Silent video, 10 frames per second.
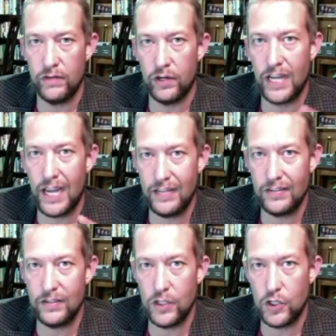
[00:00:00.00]
you're
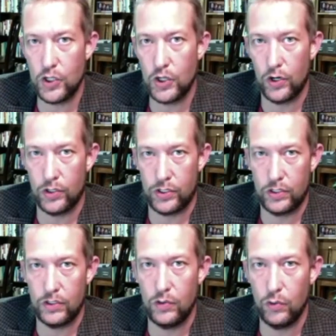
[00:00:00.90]
canceling
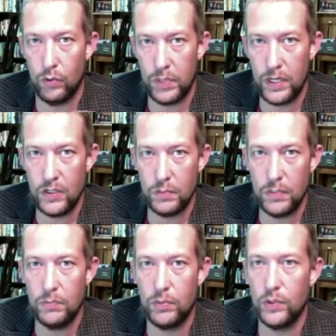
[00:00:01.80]
church to appease
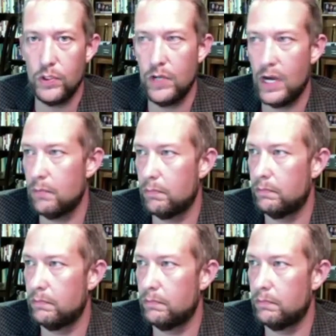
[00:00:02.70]
people, you got